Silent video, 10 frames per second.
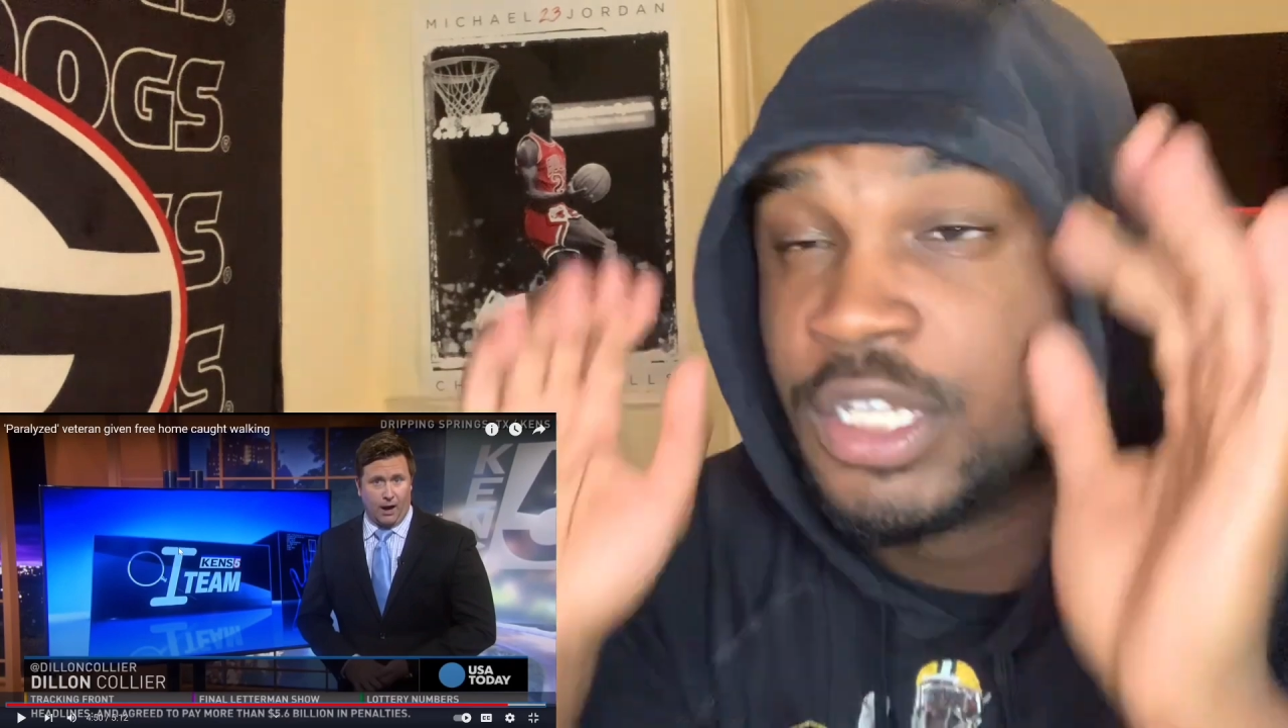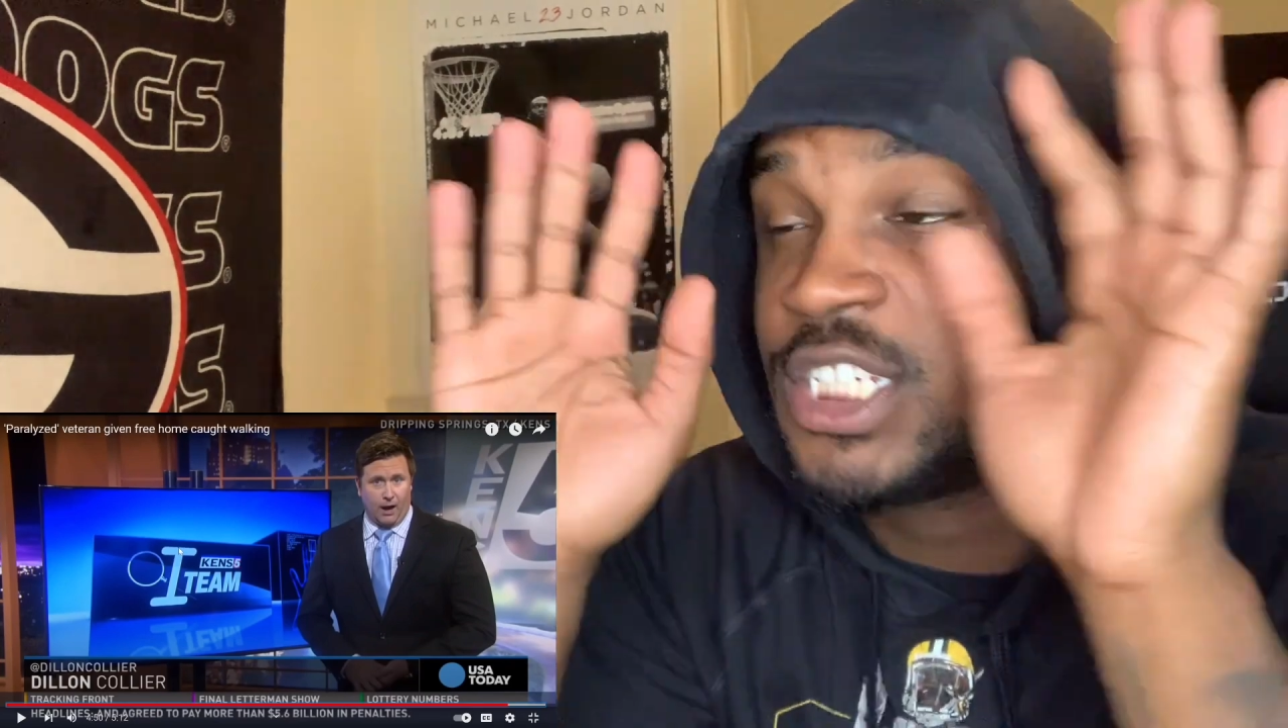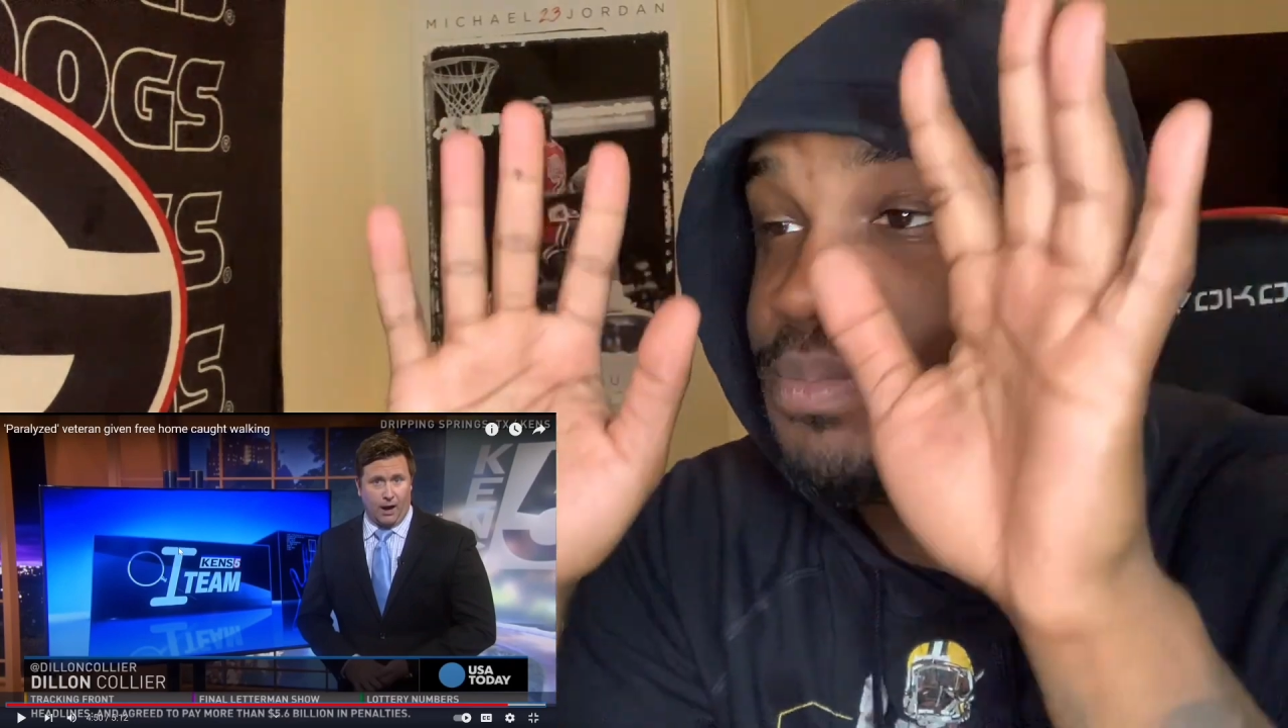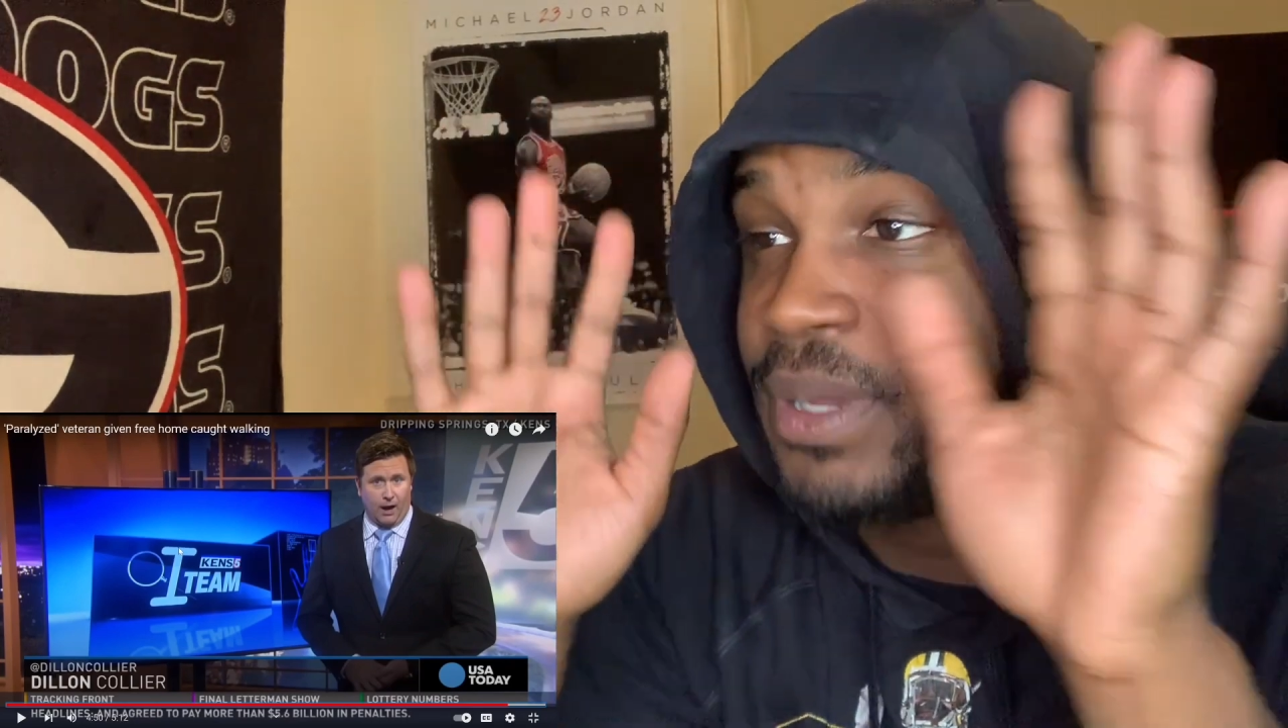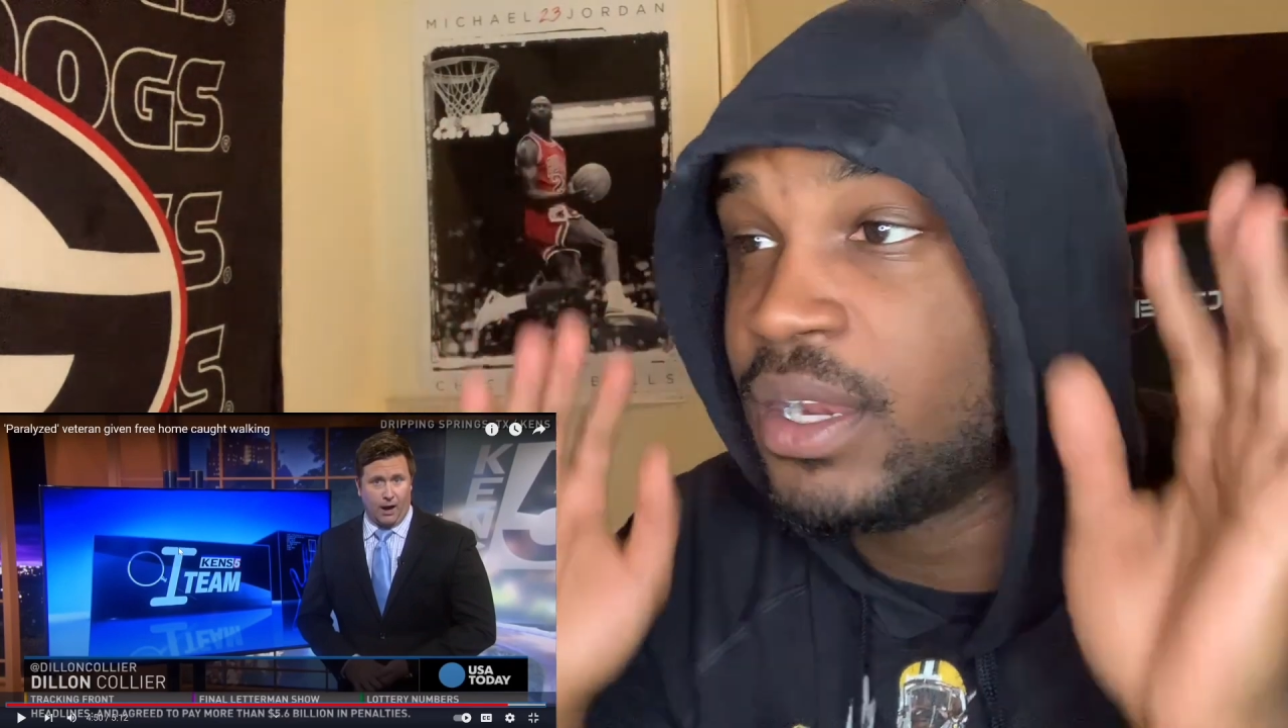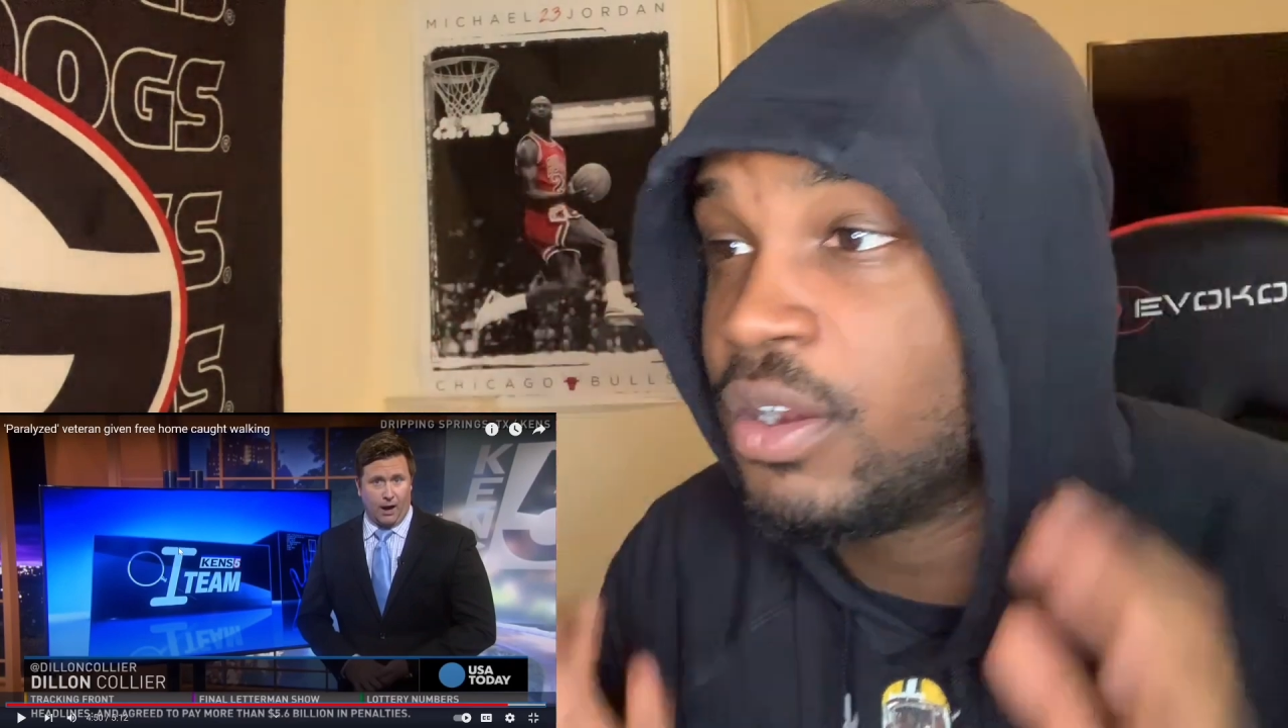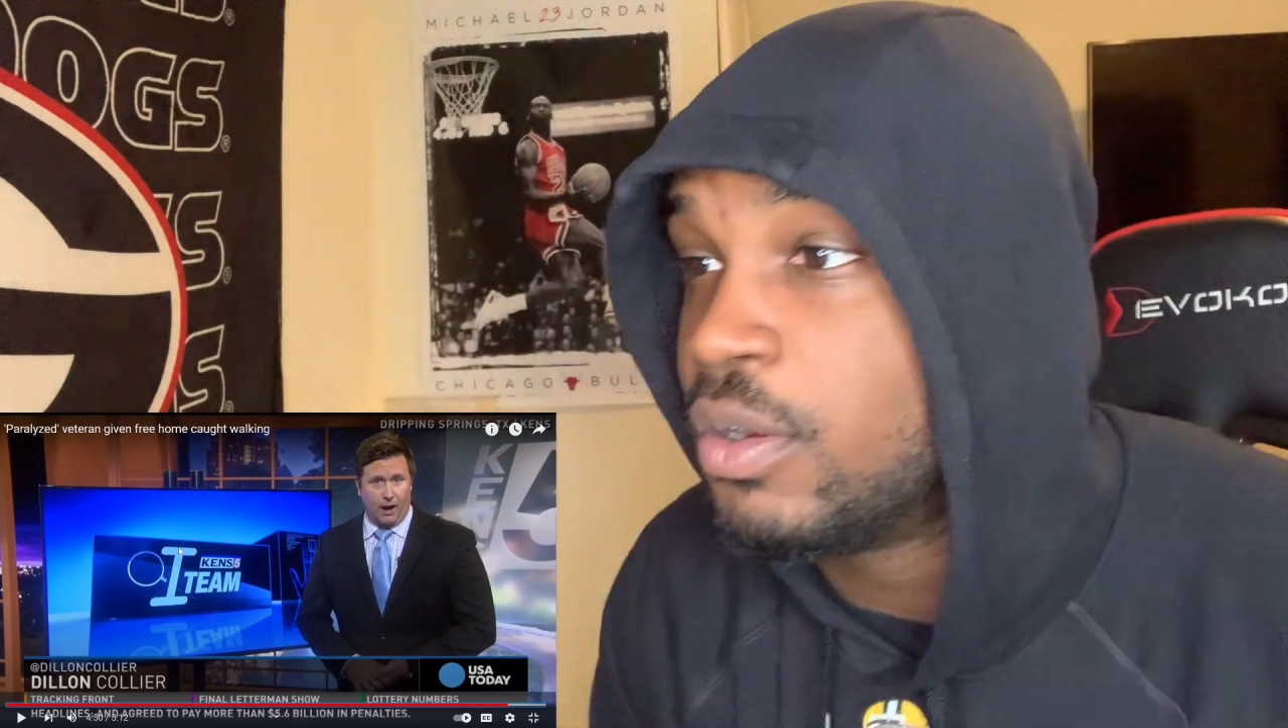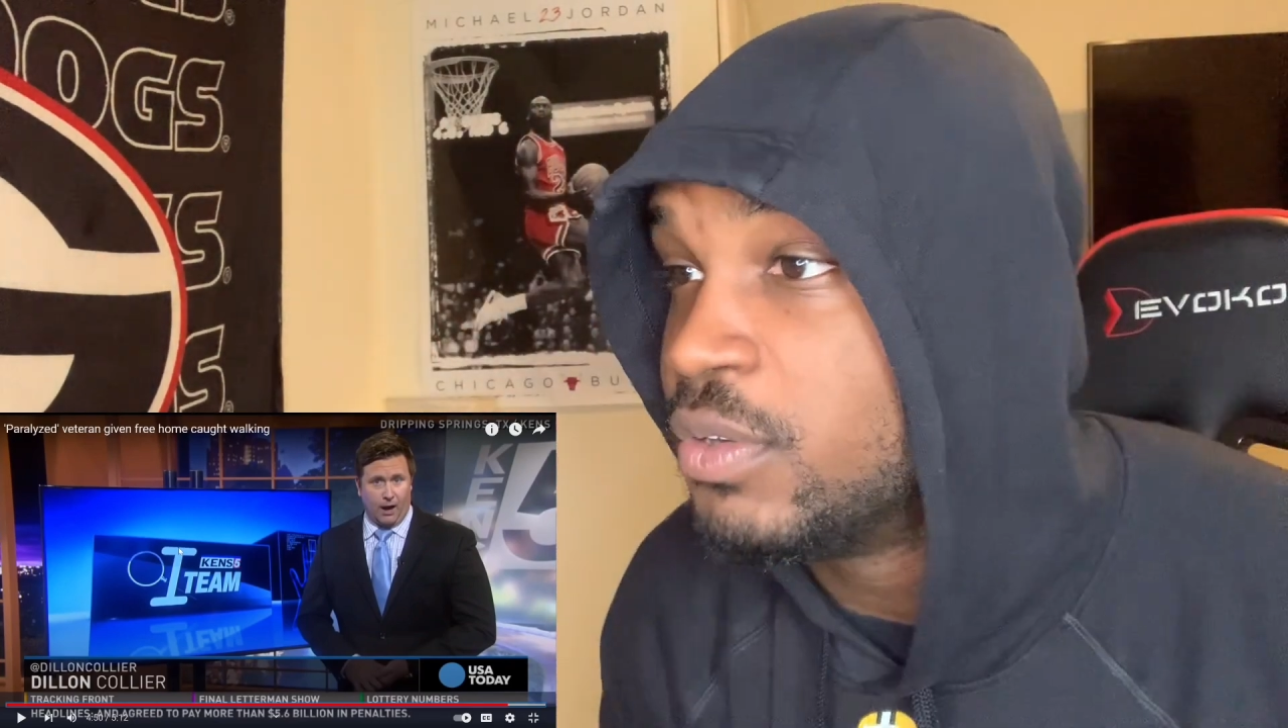Spend it on